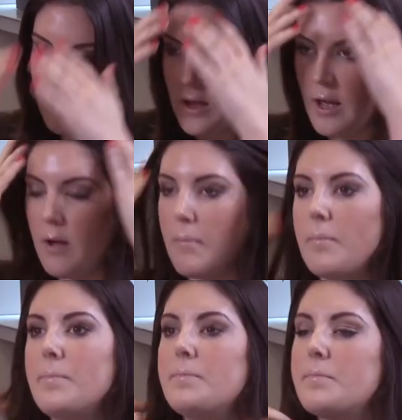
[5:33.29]

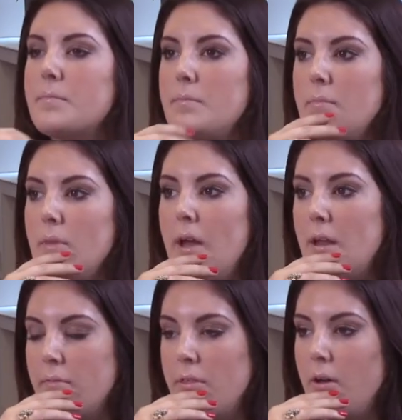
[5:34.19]
Um, I
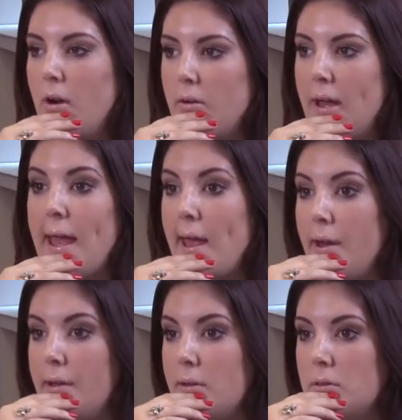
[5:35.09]
never thought
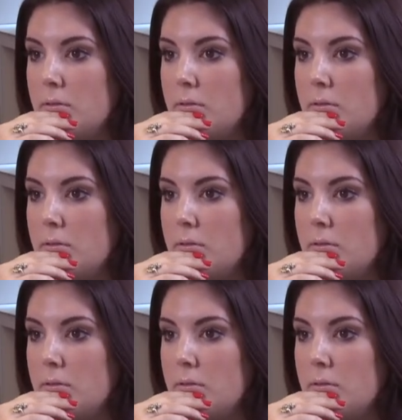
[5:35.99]
ahead